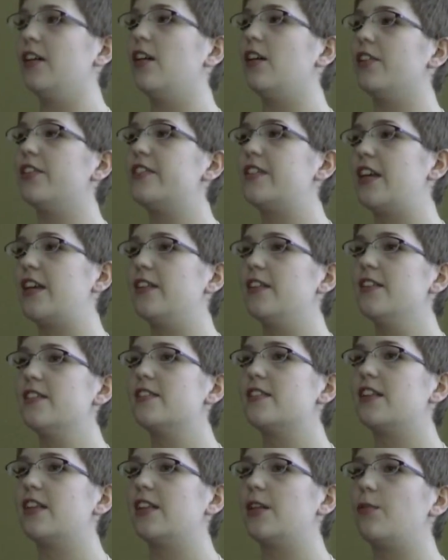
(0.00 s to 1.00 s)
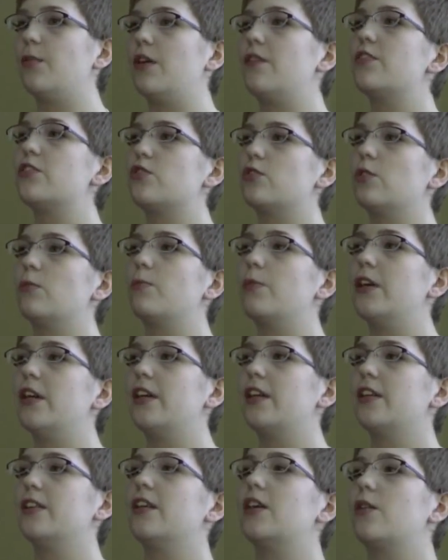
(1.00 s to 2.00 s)
I'll say this, and then we'll have a short
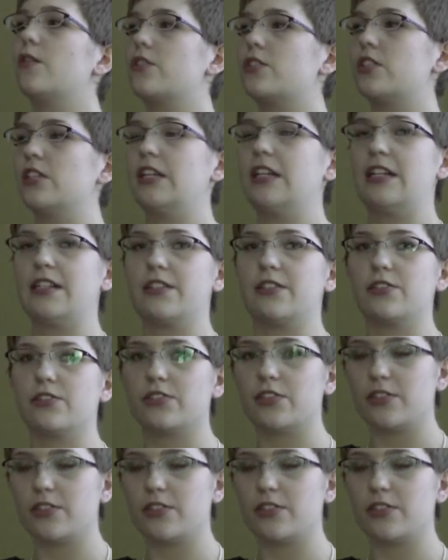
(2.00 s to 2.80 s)
break, and then question and